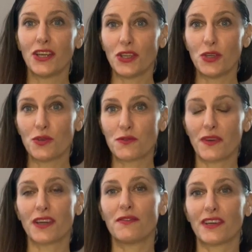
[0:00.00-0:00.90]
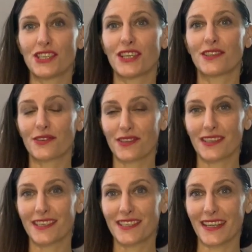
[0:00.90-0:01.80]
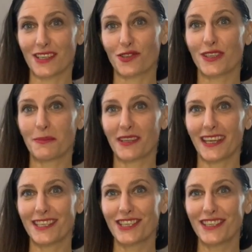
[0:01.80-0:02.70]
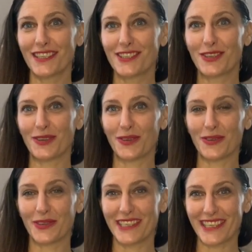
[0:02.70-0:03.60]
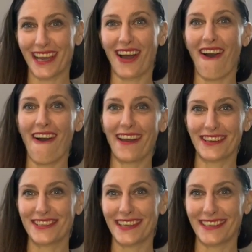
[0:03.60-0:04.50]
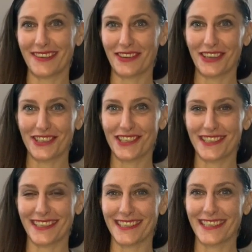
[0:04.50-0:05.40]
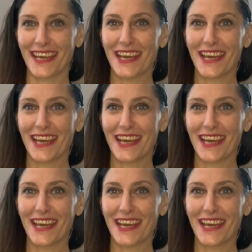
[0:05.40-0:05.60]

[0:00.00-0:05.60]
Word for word: use very, very gentle sexual stimulation to reach a higher state of consciousness.